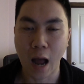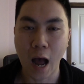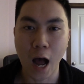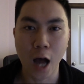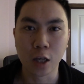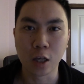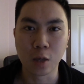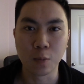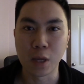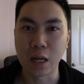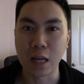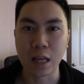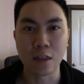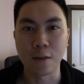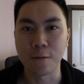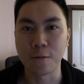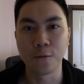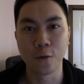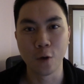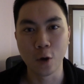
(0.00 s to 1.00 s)
argument in
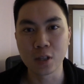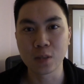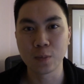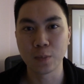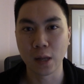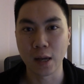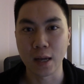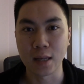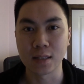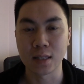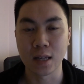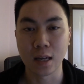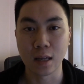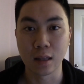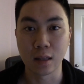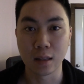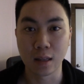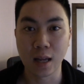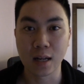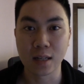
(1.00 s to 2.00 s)
the first place,
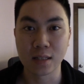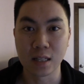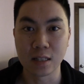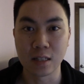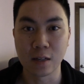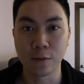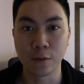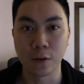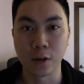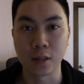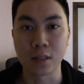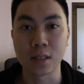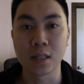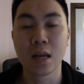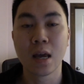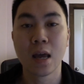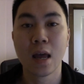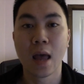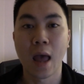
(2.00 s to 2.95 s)
and that is the difference.